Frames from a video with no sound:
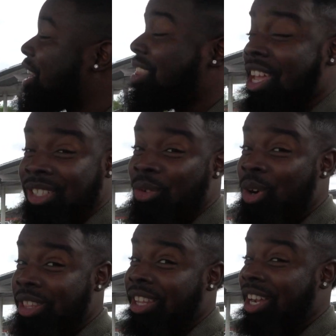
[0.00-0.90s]
That's the
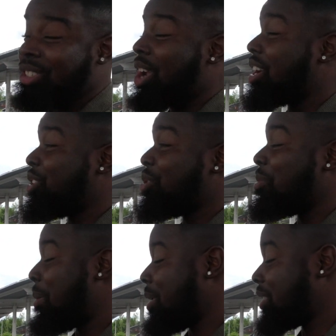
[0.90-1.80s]
one thing I tried to do
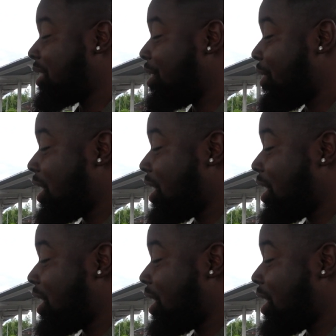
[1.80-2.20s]
by myself,